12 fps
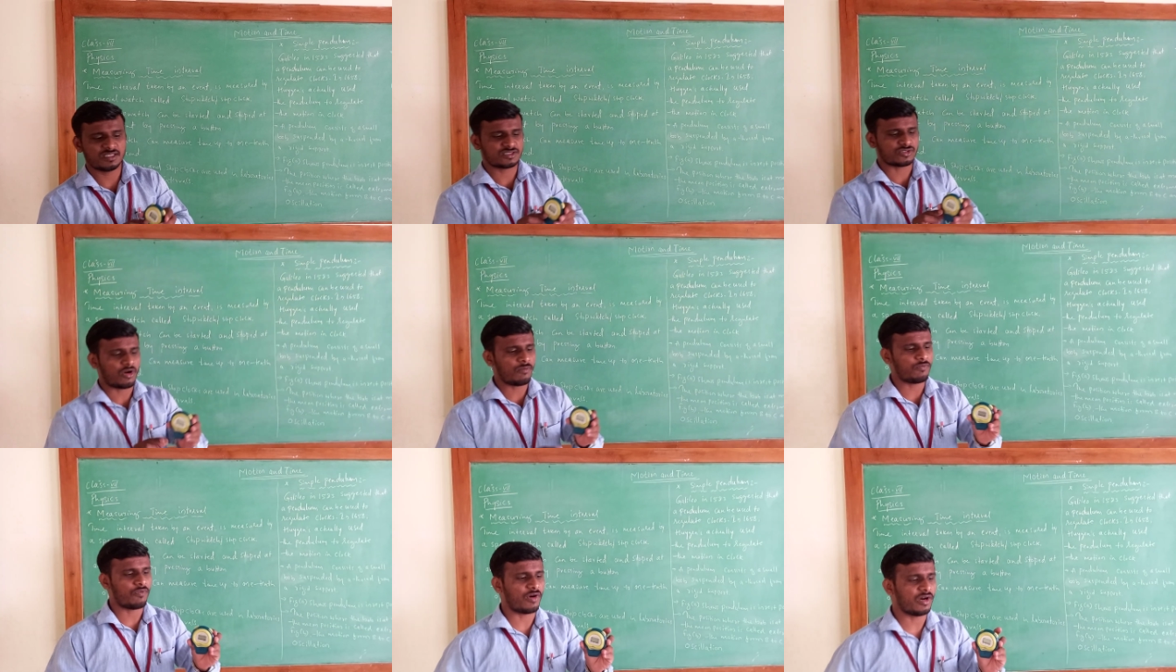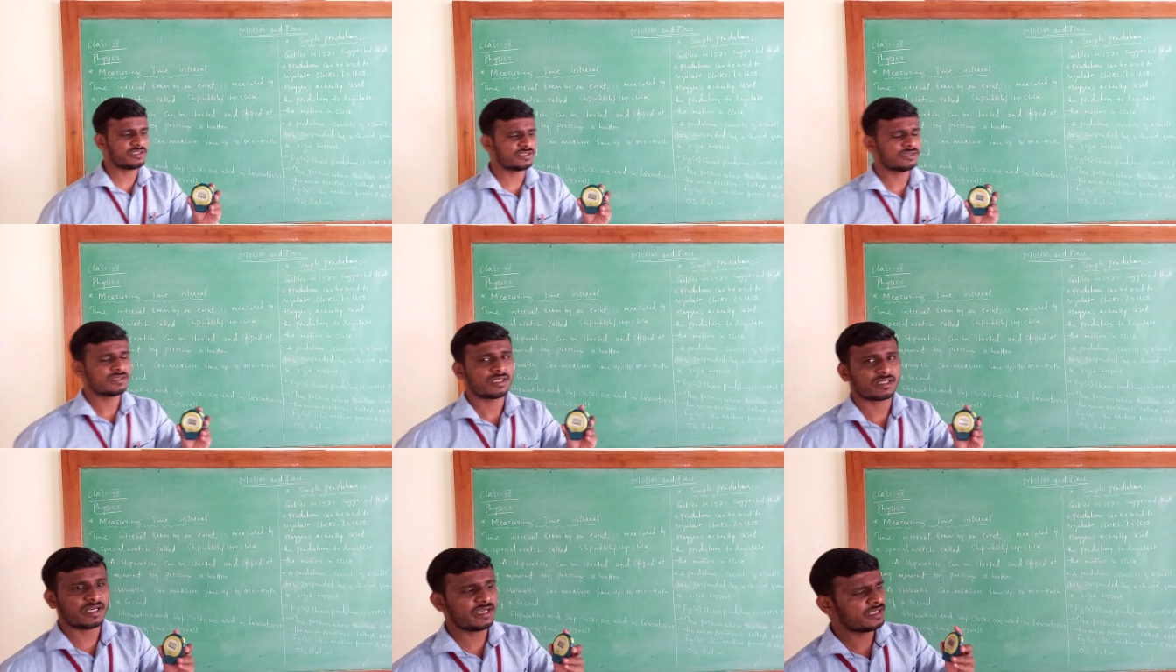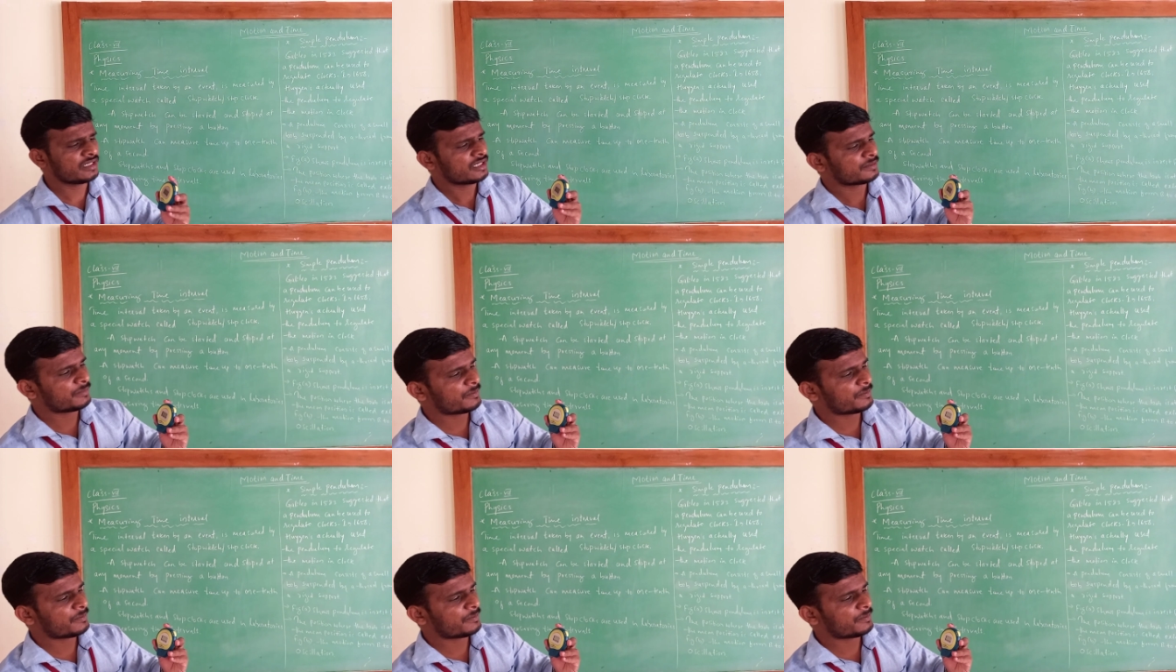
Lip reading: the stopwatch, right?